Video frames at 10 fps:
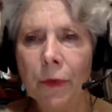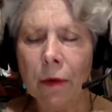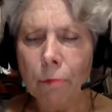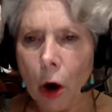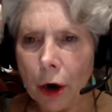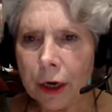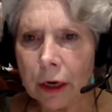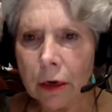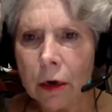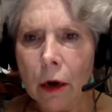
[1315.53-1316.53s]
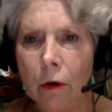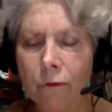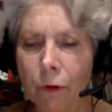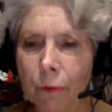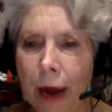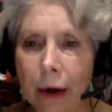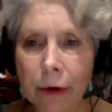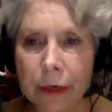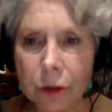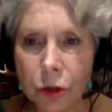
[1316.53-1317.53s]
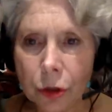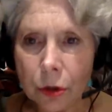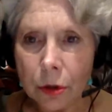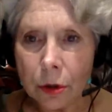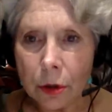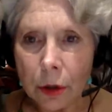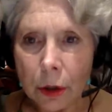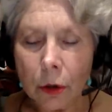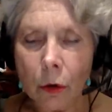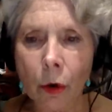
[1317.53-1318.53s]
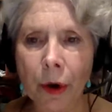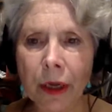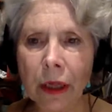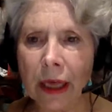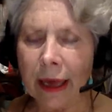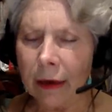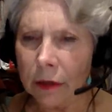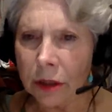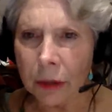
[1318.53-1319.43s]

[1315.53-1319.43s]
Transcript: can bargain for marriage or anything else.